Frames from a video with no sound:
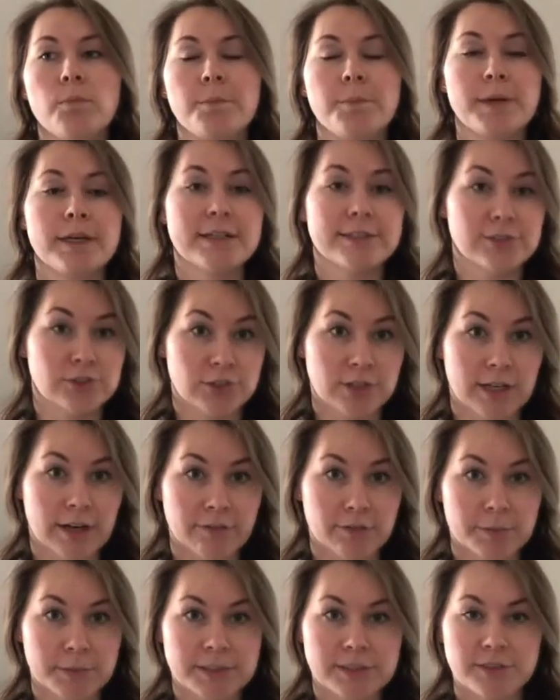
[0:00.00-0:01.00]
because you can
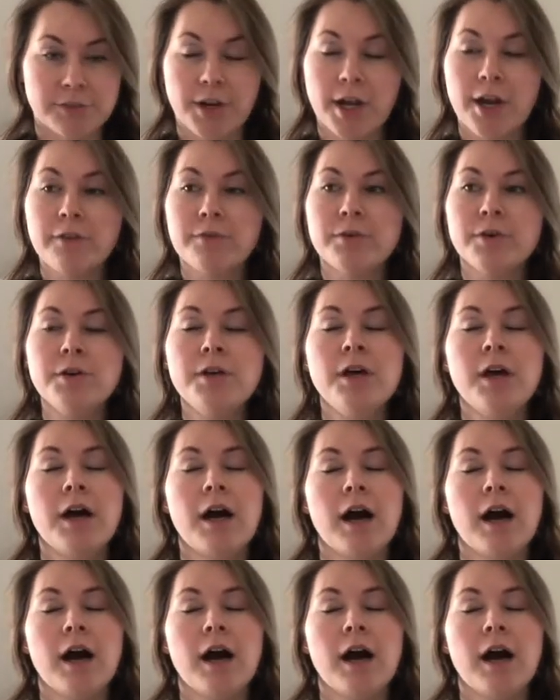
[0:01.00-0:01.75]
never be too careful,